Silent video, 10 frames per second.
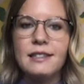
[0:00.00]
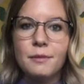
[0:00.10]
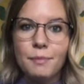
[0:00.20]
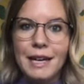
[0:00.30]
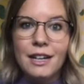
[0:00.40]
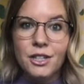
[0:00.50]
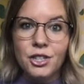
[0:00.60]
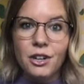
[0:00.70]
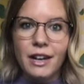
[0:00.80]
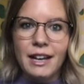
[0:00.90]
picture
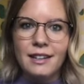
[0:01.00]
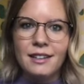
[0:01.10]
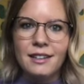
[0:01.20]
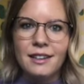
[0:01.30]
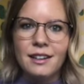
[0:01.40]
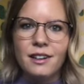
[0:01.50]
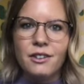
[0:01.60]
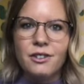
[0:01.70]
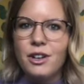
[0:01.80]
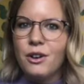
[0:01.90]
it.
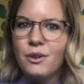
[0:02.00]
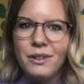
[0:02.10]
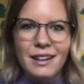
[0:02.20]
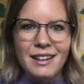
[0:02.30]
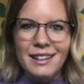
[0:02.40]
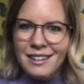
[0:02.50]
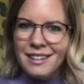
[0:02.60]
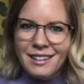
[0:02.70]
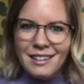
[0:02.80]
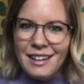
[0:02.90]
So
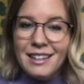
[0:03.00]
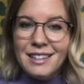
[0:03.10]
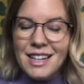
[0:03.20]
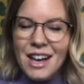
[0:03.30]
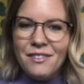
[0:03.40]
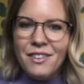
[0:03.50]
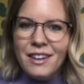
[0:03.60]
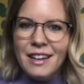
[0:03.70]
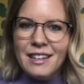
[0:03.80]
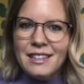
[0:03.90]
it's not very
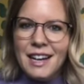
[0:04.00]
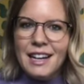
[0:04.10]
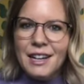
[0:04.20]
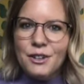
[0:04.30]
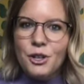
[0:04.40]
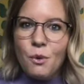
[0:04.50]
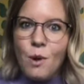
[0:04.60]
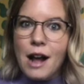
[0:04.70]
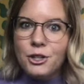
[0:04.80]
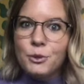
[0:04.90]
exciting to
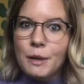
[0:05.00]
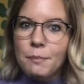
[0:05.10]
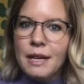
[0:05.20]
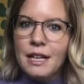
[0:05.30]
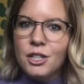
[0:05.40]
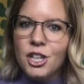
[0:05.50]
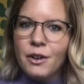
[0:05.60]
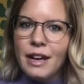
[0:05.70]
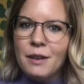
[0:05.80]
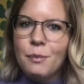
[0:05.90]
watch me picture
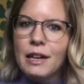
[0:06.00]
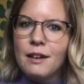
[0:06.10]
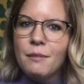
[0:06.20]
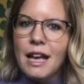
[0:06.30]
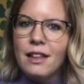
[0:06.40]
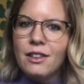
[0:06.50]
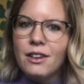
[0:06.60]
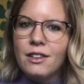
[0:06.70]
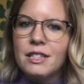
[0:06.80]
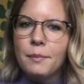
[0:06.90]
it, but it might look
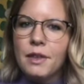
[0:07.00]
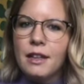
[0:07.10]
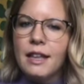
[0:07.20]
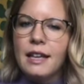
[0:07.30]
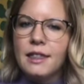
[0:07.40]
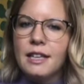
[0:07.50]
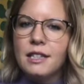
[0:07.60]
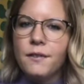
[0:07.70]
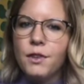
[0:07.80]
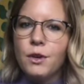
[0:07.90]
something like this if
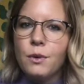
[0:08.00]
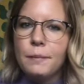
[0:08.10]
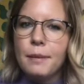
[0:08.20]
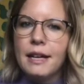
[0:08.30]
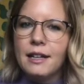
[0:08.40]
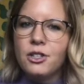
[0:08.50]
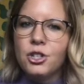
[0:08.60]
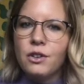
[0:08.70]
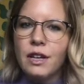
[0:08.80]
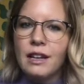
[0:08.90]
you were
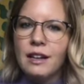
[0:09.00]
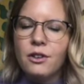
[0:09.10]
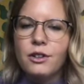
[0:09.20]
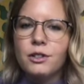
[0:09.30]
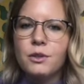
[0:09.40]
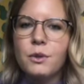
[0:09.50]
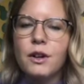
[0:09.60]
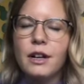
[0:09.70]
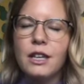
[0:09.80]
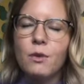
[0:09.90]
picturing your
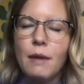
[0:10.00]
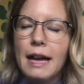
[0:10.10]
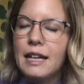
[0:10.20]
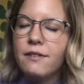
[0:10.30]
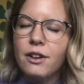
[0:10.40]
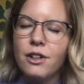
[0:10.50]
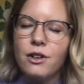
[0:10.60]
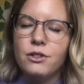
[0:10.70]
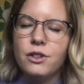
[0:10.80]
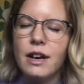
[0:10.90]
story. You might even close
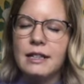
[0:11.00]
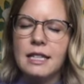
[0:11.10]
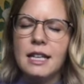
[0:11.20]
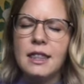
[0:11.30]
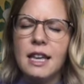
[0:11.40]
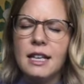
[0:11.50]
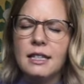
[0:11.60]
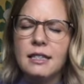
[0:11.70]
your eyes like this